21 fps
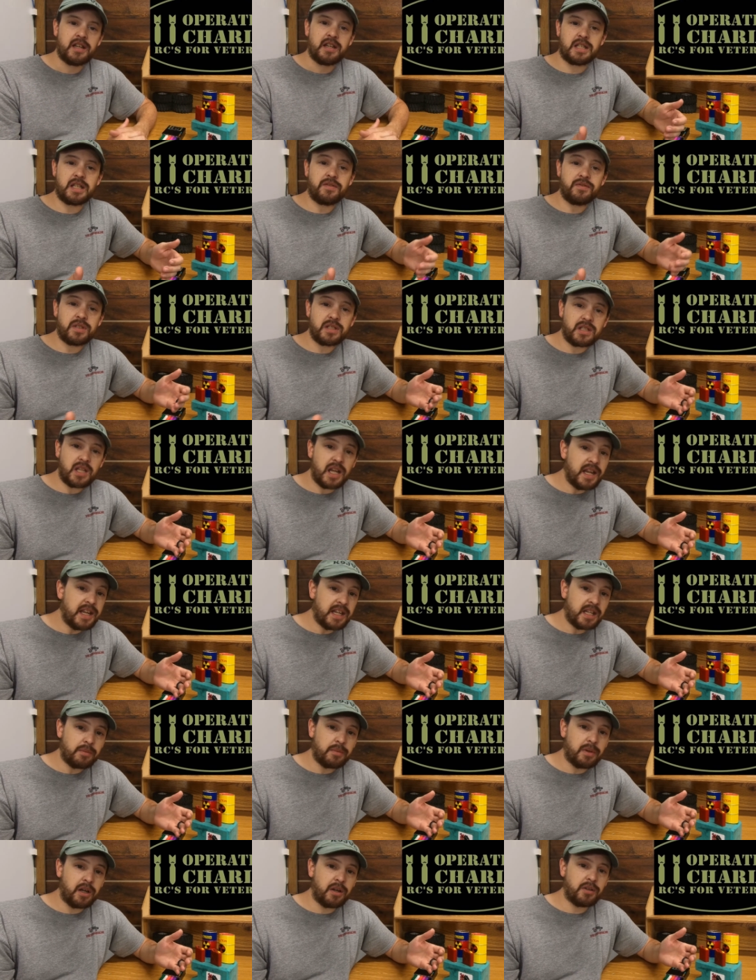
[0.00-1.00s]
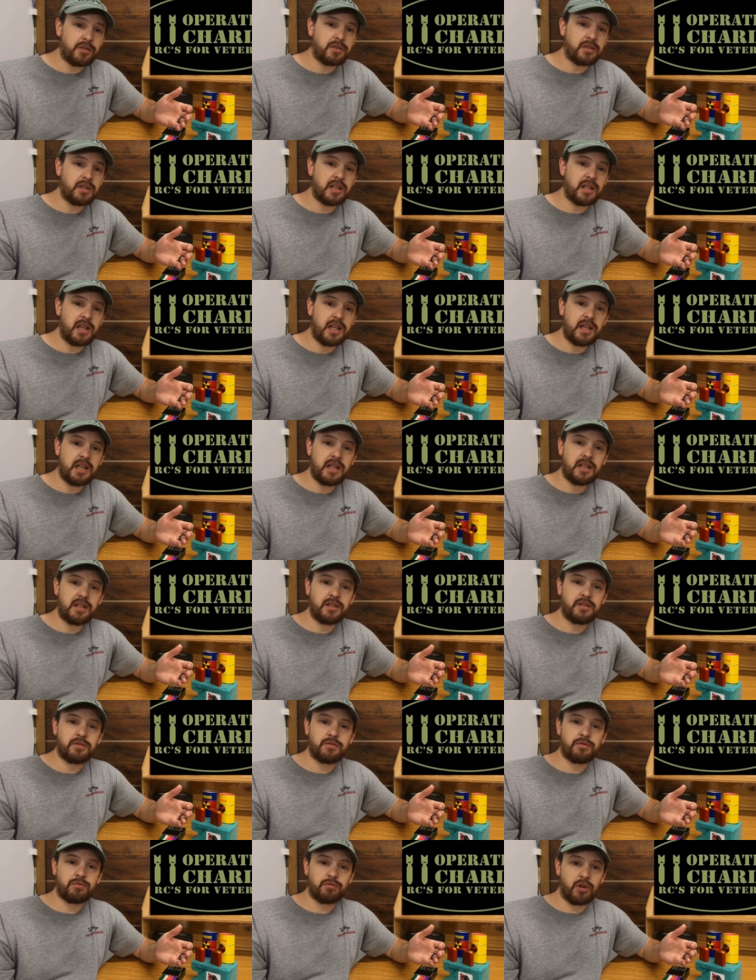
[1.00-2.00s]
even taking them out
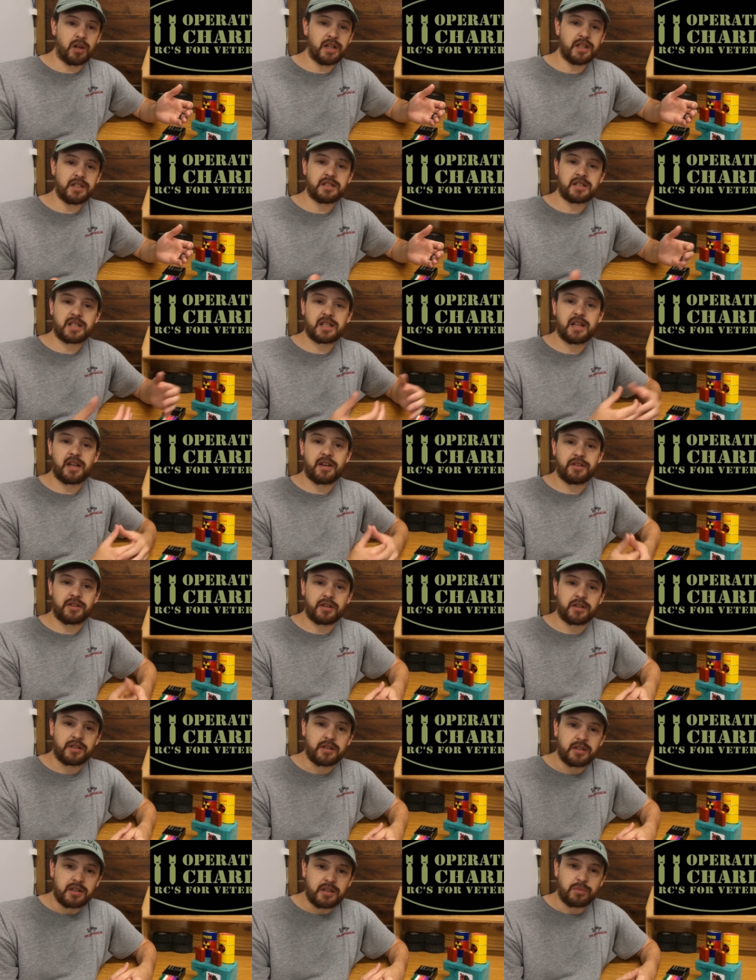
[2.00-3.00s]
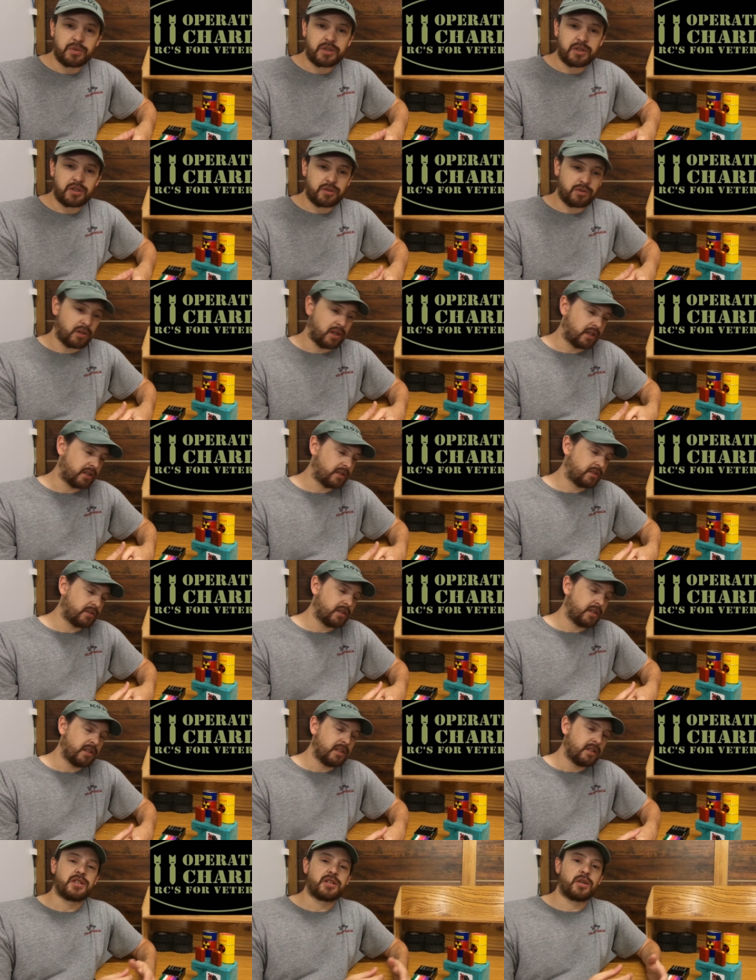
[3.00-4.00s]
and running together with the
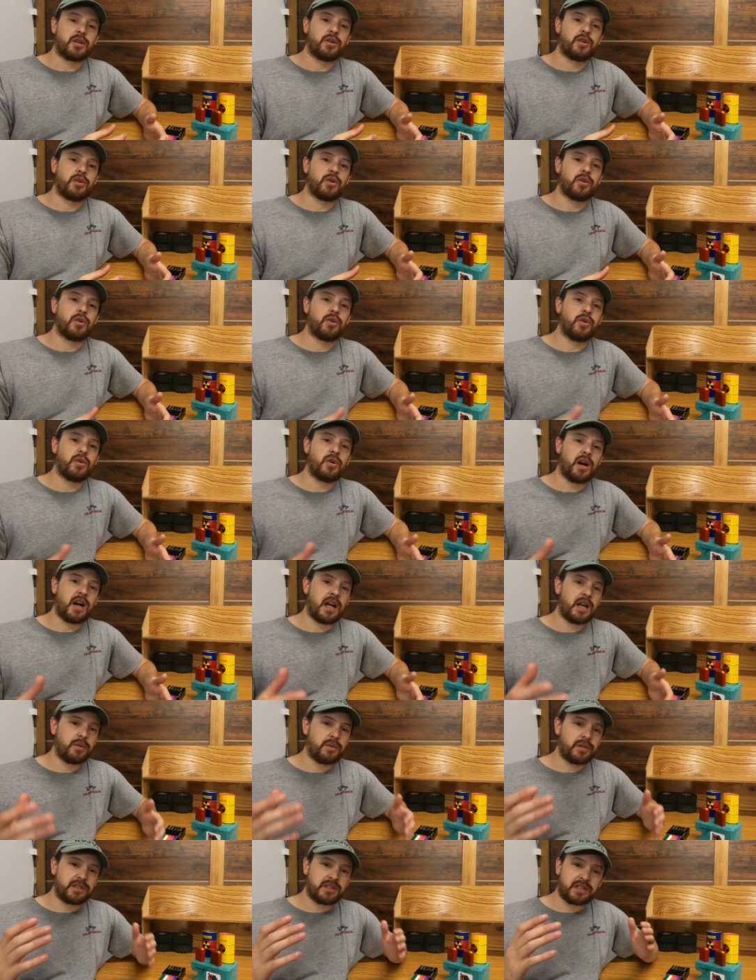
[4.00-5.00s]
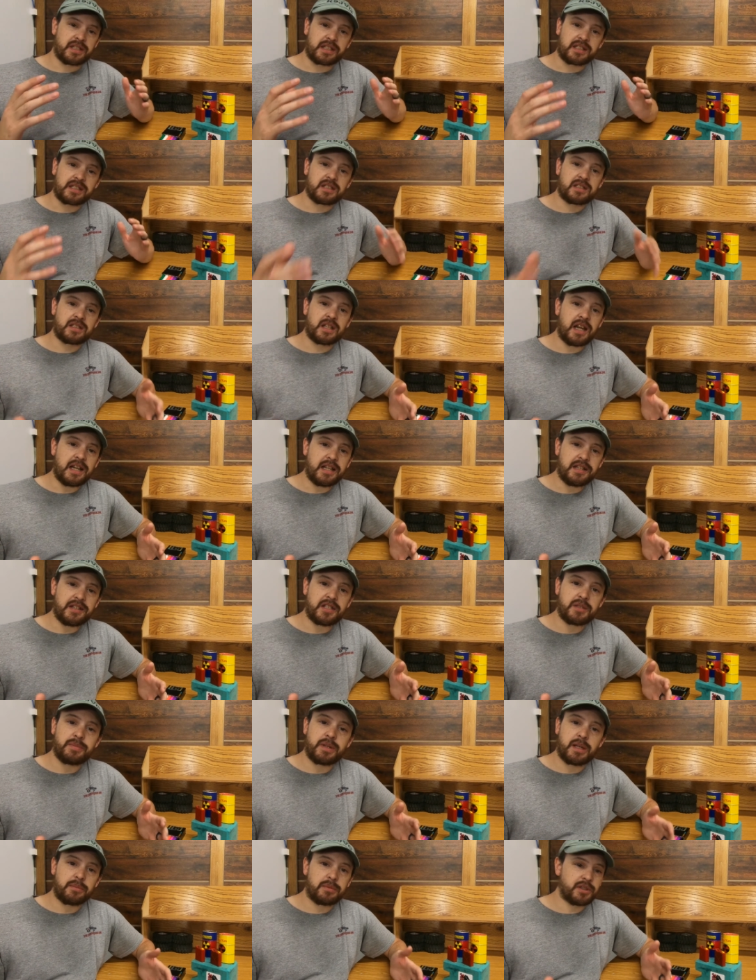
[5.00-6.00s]
trucks. So I was excited
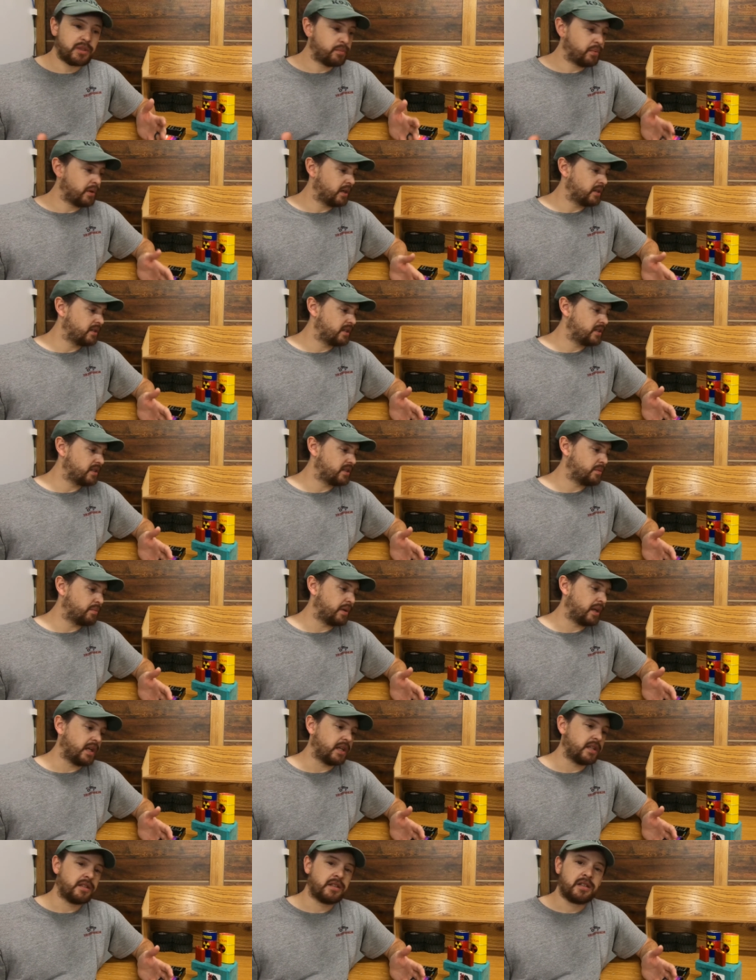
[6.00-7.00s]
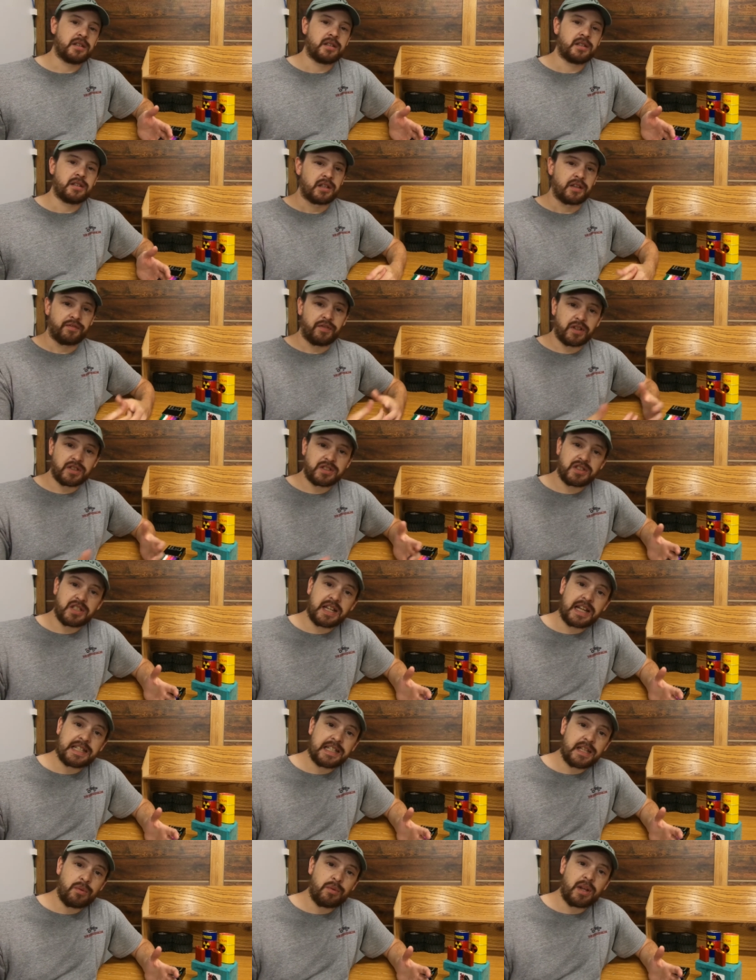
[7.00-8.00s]
to be able to participate. First
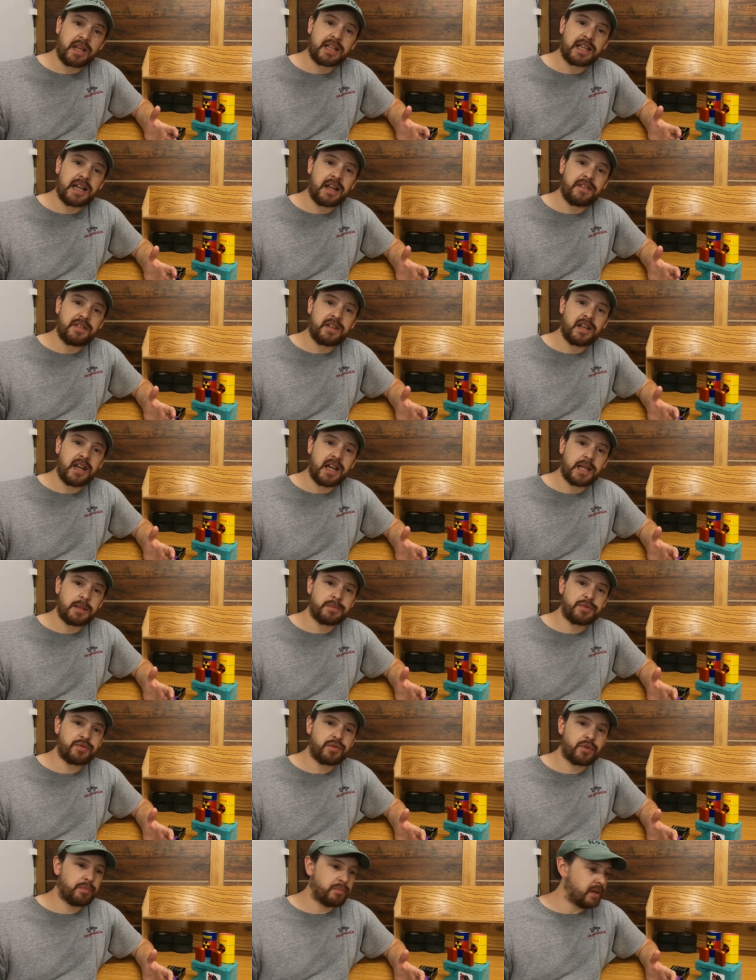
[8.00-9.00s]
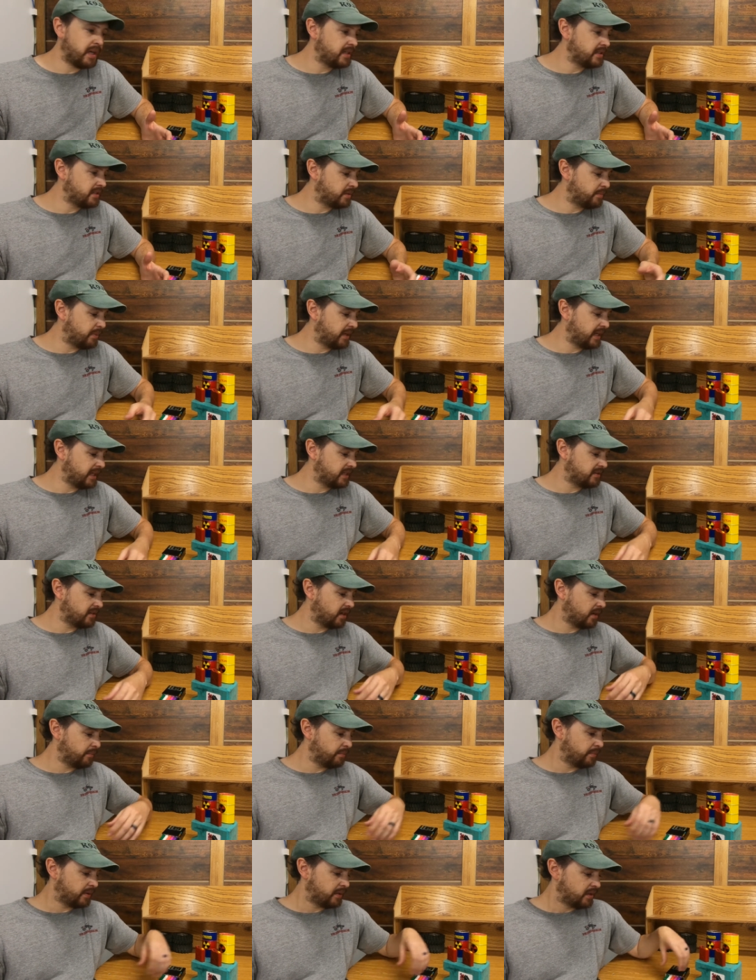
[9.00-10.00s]
thing I did when I got the items from Ben to paint
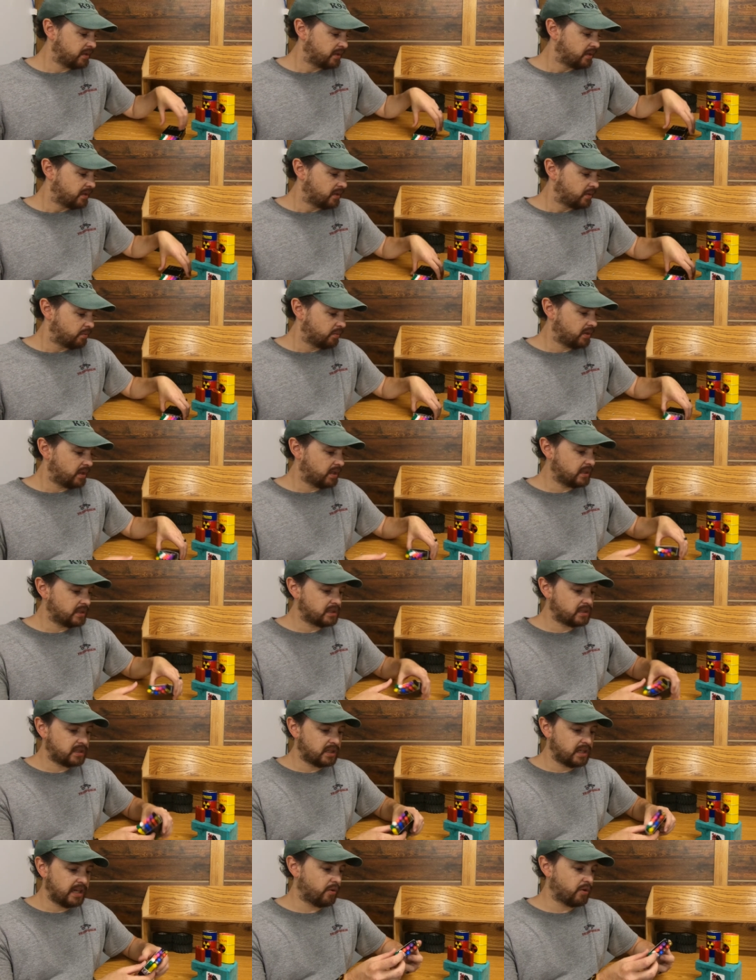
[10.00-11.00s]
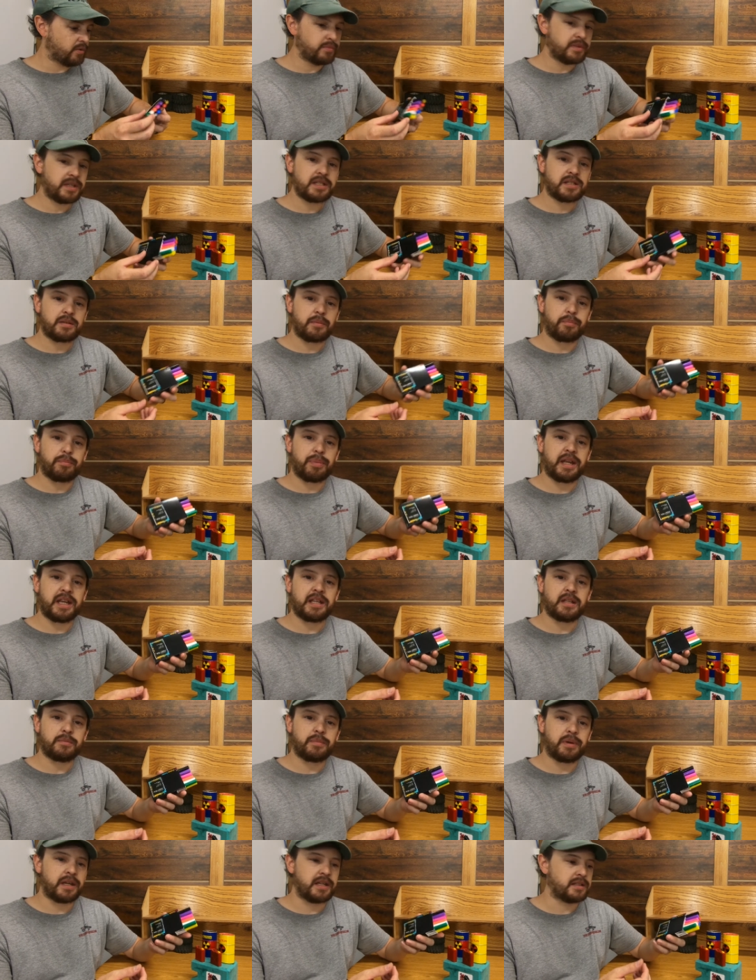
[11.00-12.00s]
up was order me some
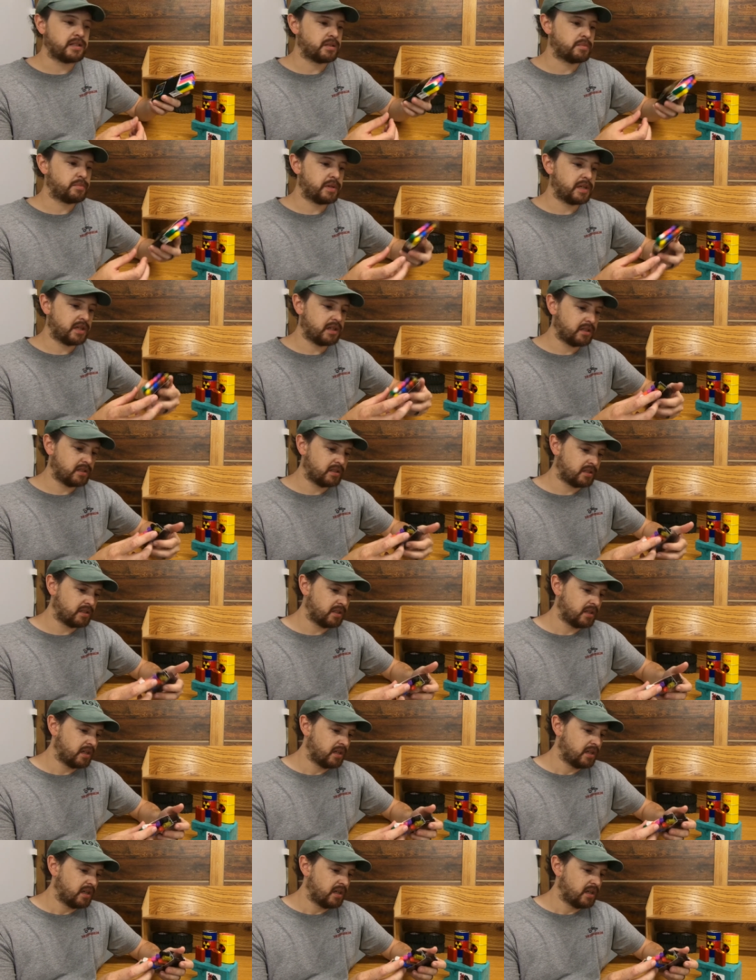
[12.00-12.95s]
paint pens, because